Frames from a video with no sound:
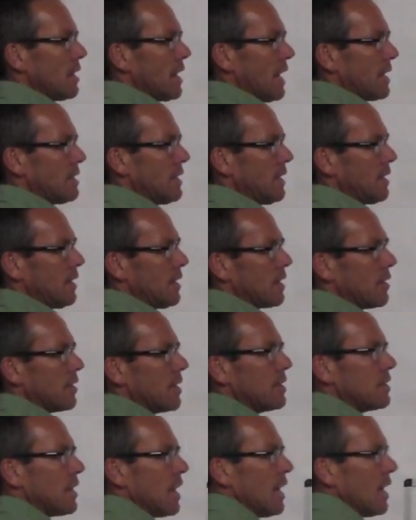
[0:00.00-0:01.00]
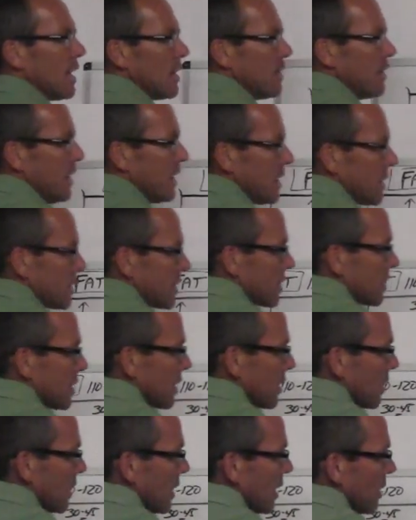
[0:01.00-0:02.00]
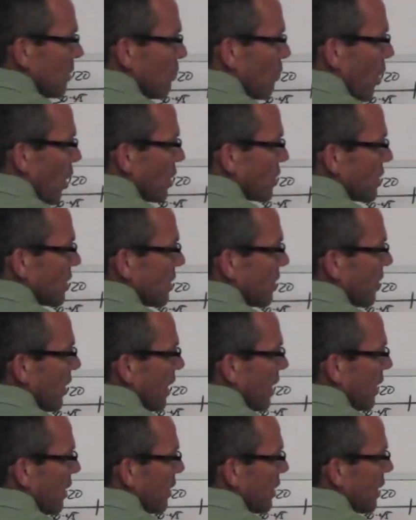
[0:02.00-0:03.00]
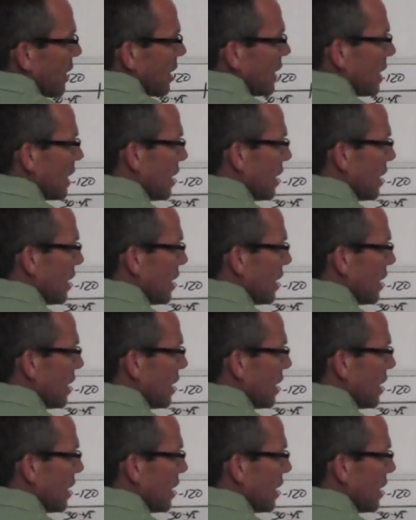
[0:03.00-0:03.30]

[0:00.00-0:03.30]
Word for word: The idea here is this margin of error